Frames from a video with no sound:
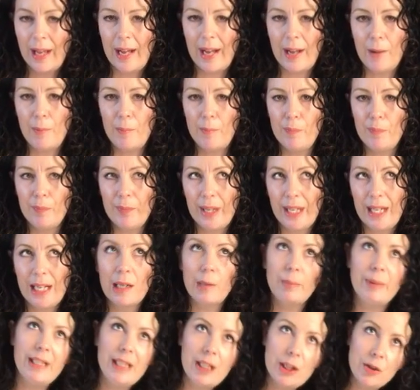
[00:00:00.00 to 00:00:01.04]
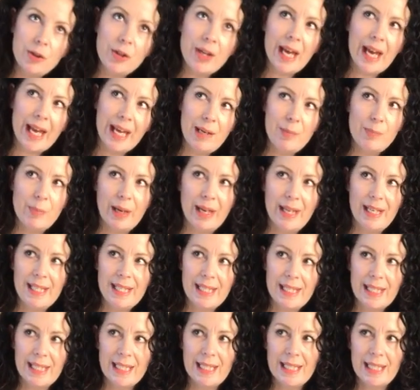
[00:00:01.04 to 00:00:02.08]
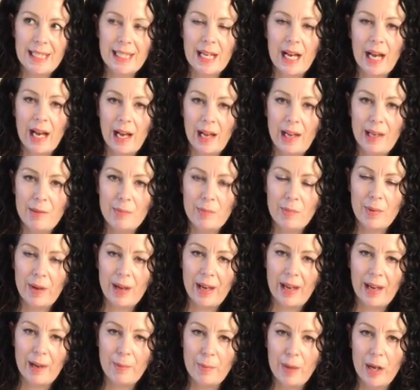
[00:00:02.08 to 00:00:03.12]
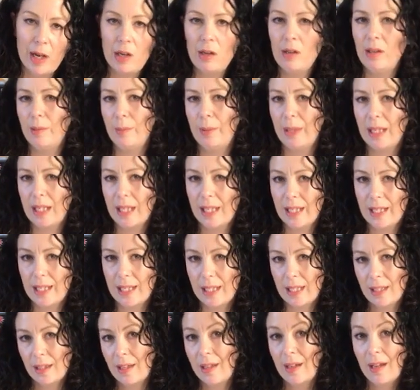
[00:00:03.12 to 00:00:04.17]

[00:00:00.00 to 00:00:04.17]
It'll be UK based this time, only because